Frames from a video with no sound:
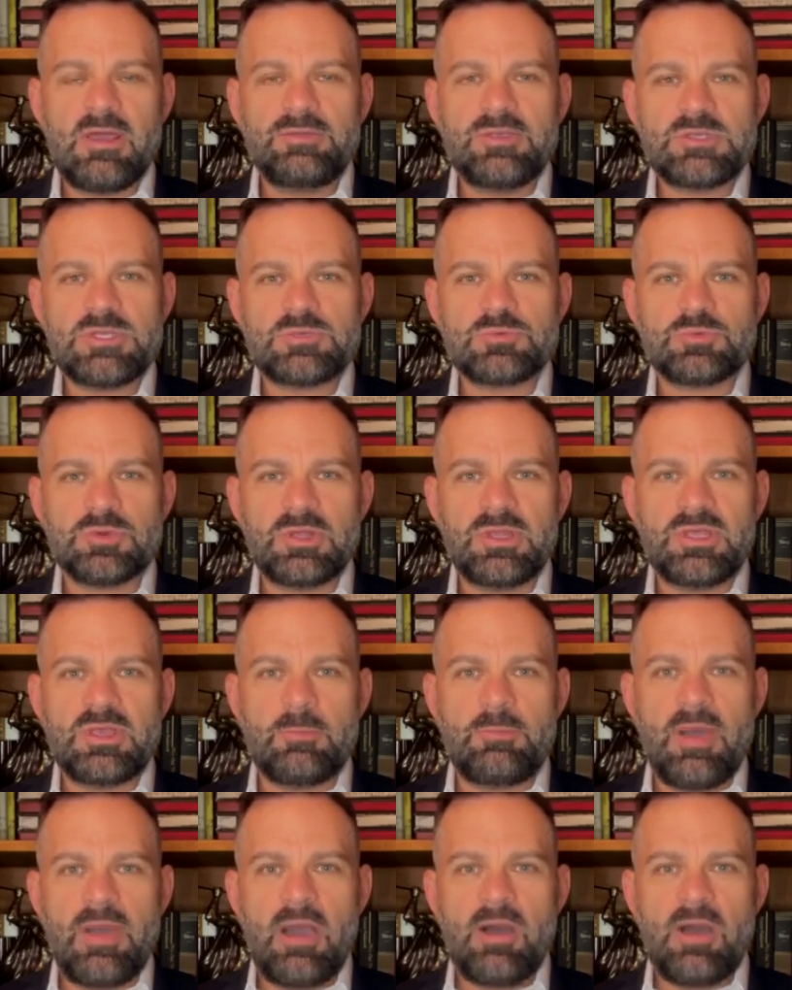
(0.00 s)
This is really
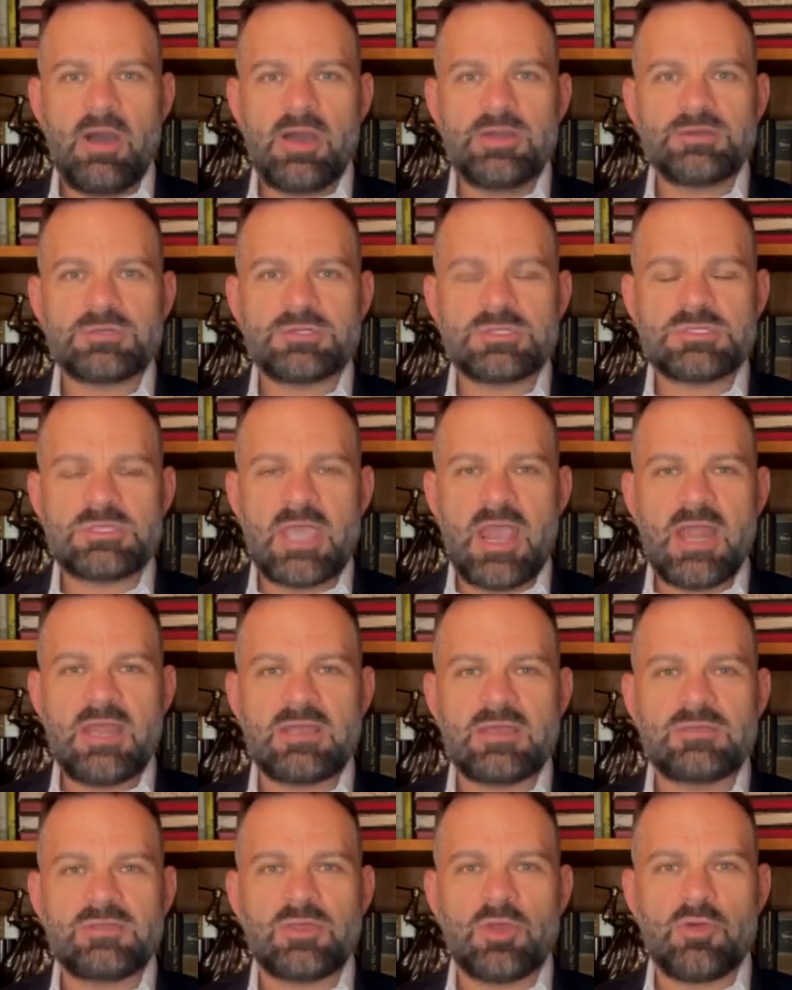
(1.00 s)
about
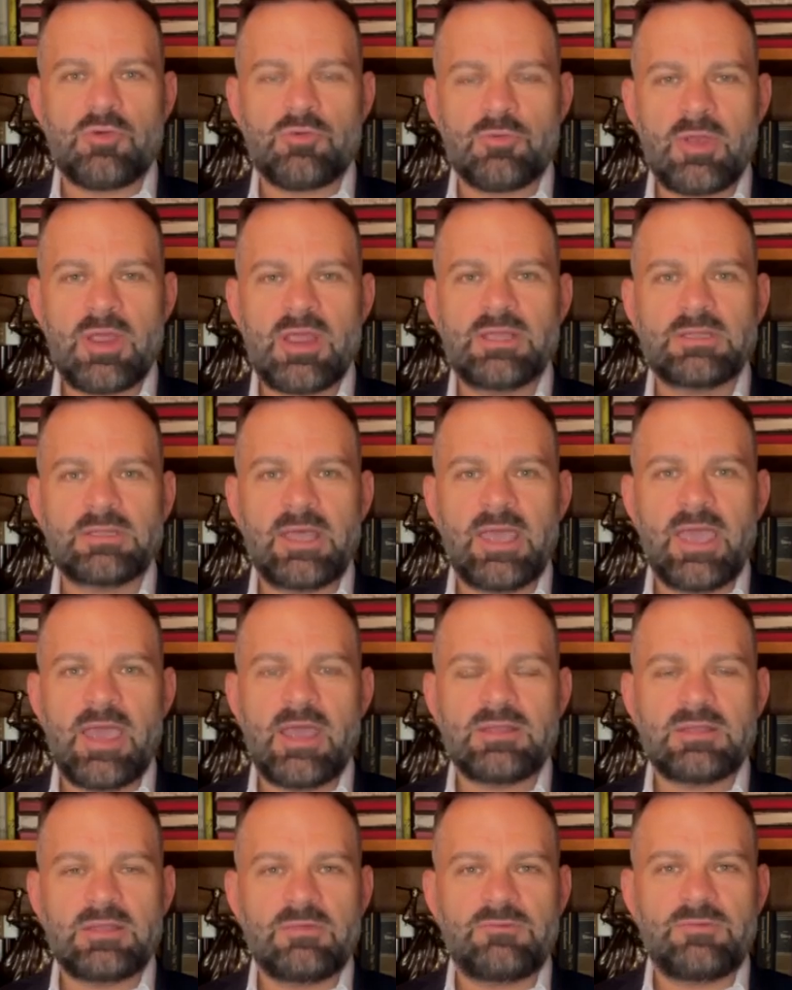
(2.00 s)
understanding the great
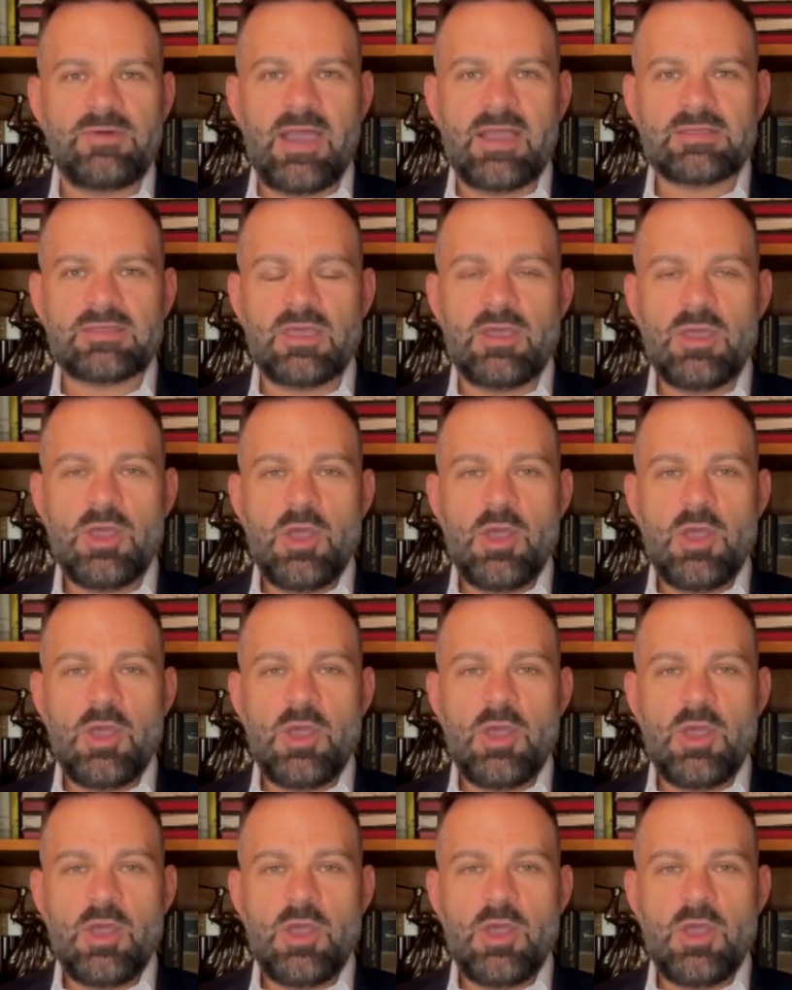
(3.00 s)
land and the fact that